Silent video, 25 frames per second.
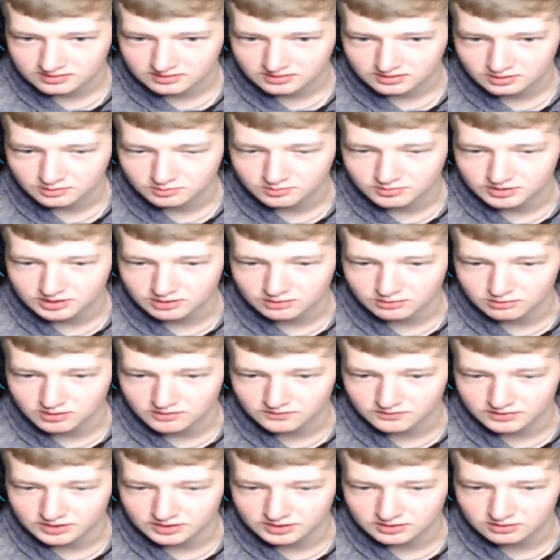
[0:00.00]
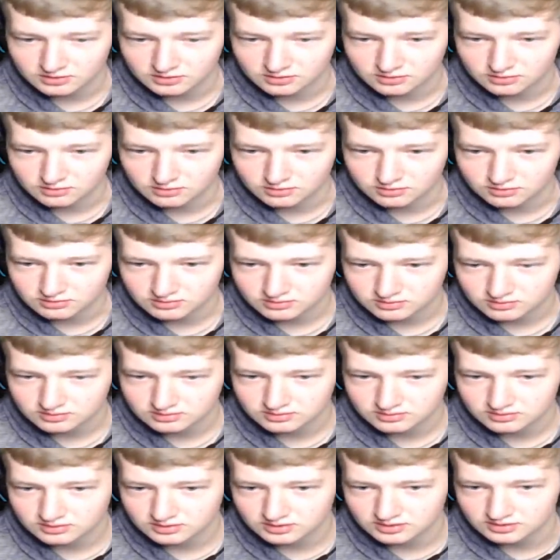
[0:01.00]
it'll be a 1v2
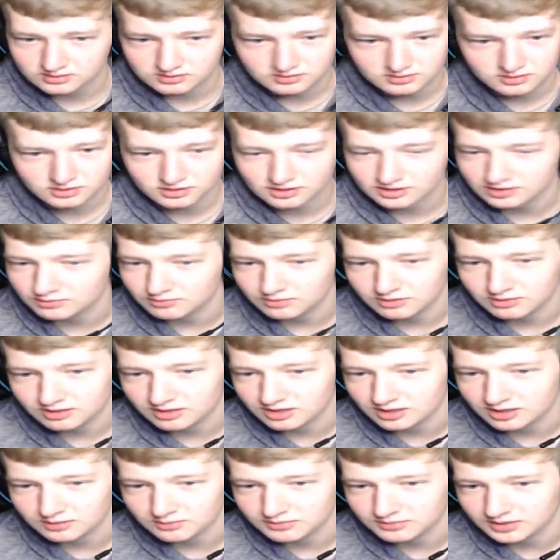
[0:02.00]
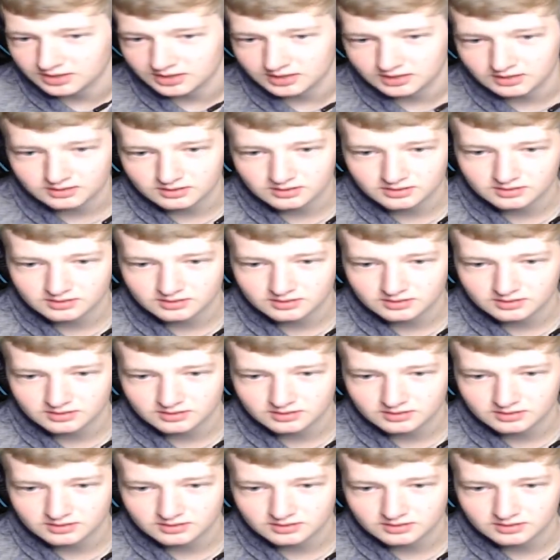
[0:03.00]
because Logan won't help Nate.